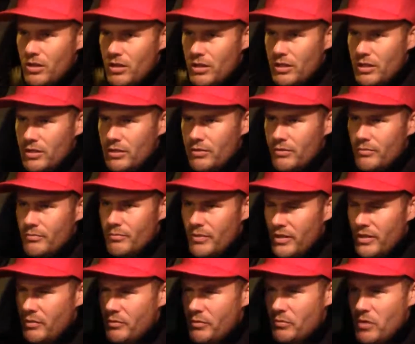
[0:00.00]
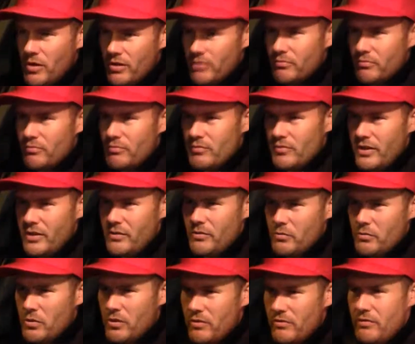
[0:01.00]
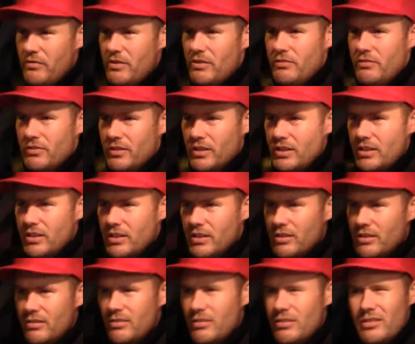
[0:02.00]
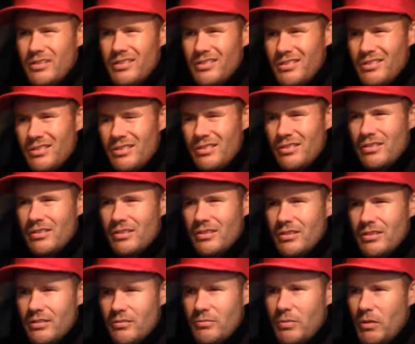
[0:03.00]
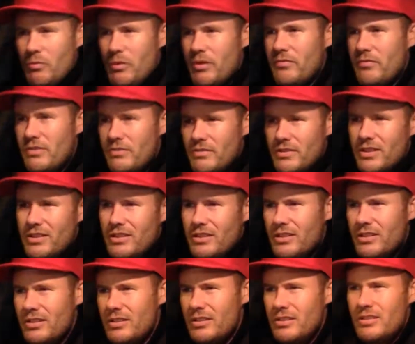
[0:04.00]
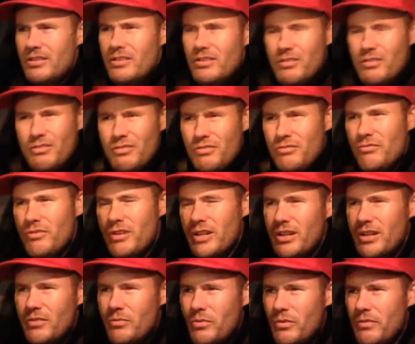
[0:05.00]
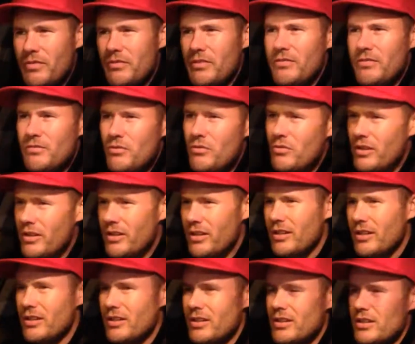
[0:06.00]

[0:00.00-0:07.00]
I think it was 150, about 153, 154, I think.